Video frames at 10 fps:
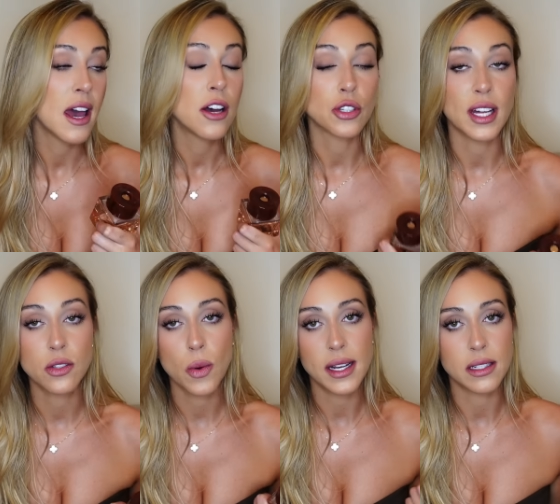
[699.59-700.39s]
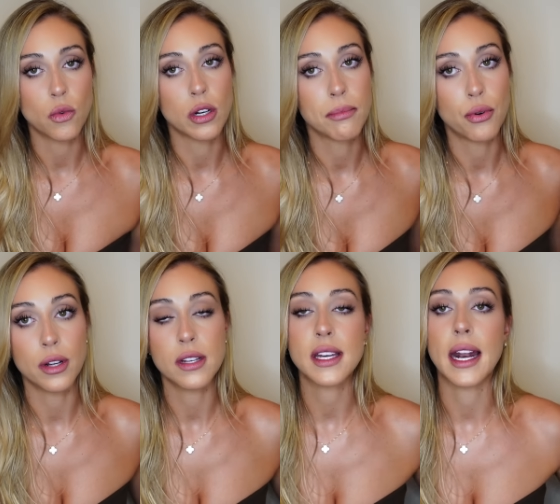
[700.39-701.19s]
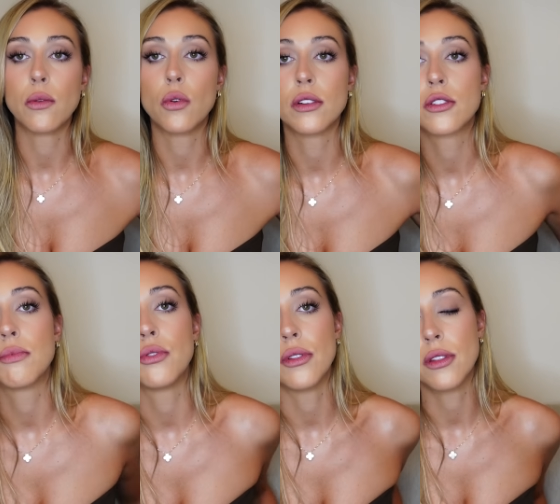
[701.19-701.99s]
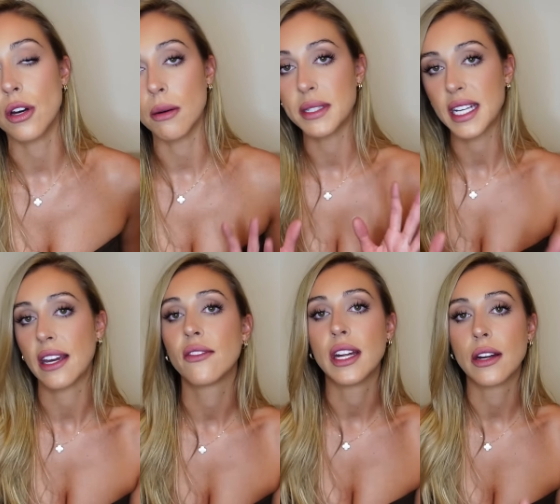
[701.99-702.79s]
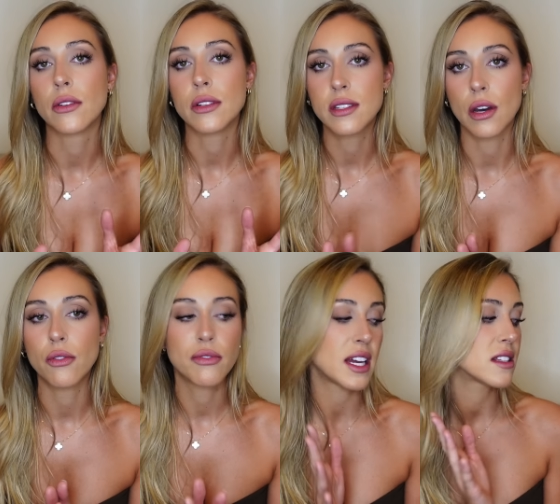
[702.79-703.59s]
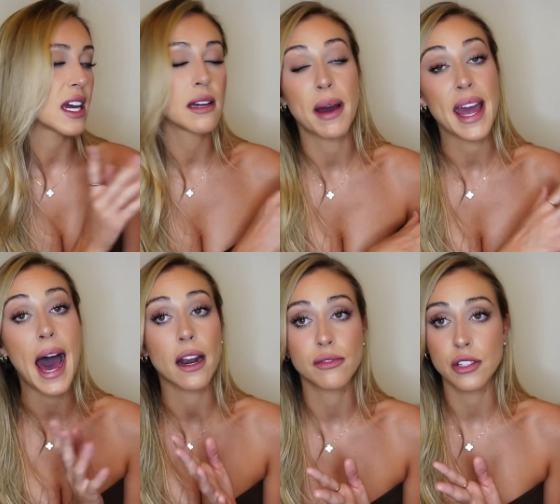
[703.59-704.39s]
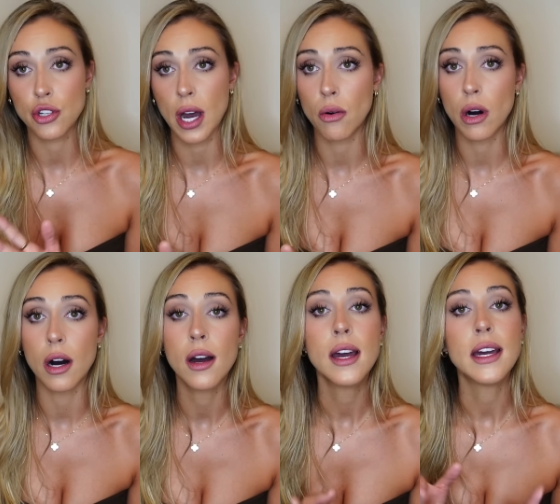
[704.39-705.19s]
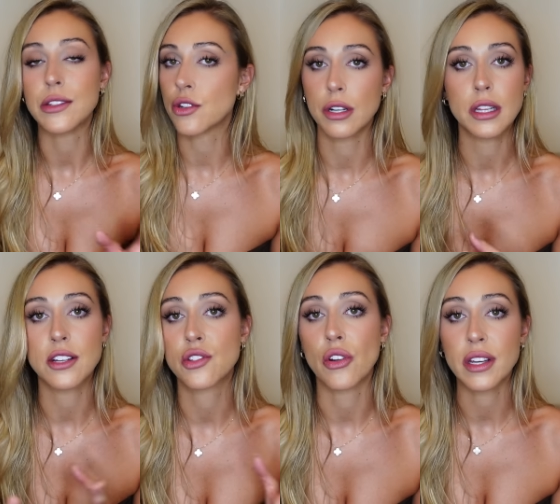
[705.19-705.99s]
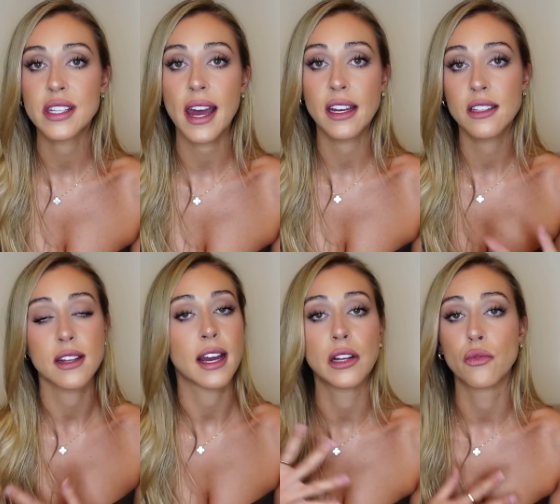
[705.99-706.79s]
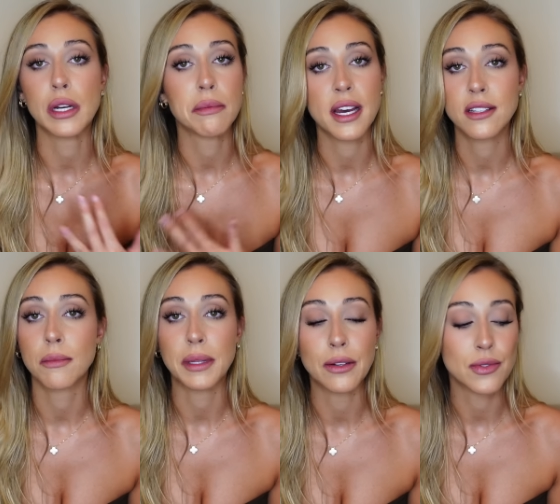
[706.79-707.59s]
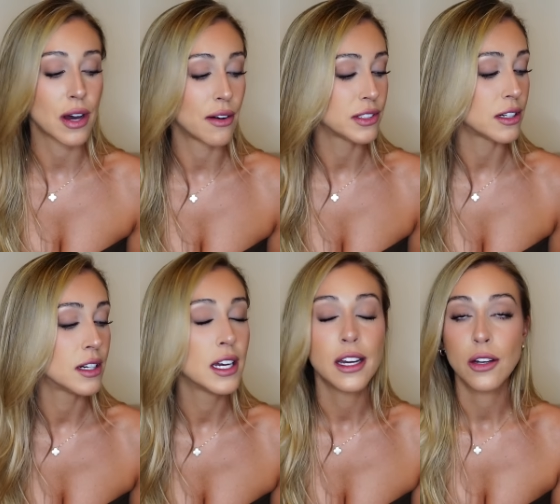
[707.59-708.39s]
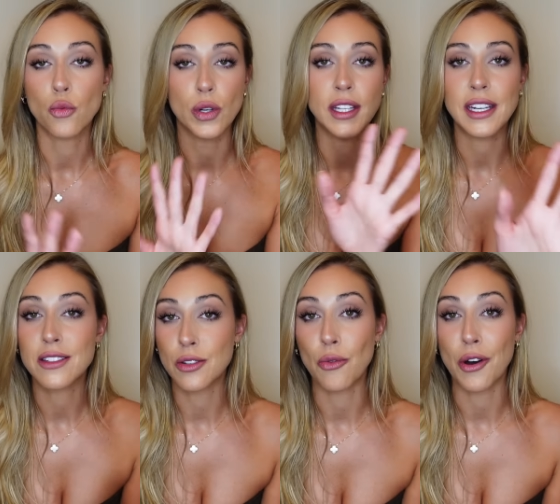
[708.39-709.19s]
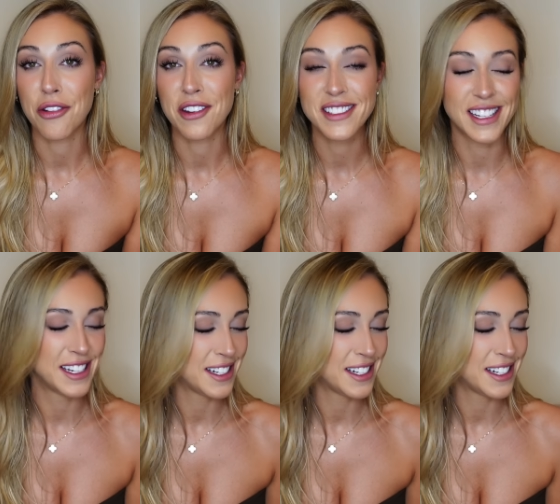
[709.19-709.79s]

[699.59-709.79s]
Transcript: So that's why I didn't want to put it, and I wanted to put the Bottega Veneta itself. That's like my out of the shower. It's going to last 30 seconds and I can reapply something else after. Really, it's not worth it.